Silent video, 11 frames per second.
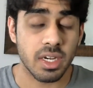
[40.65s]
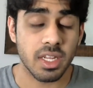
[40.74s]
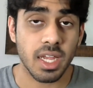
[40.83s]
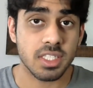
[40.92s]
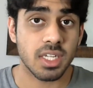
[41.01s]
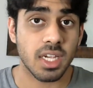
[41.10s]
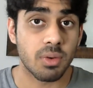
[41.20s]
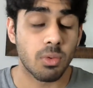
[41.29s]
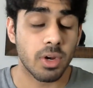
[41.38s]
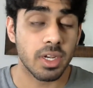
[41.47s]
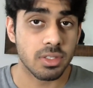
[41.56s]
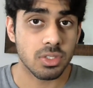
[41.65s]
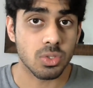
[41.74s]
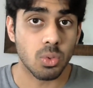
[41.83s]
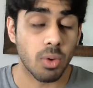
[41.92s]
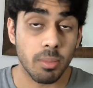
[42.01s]
He actually had written
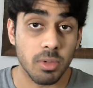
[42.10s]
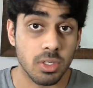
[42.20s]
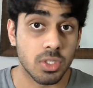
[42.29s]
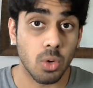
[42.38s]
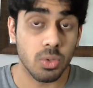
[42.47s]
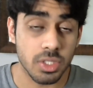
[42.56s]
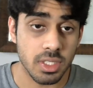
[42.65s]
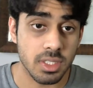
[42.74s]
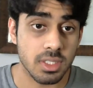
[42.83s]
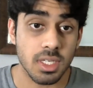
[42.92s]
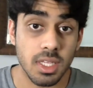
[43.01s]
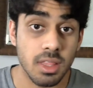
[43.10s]
School Rumble doujins in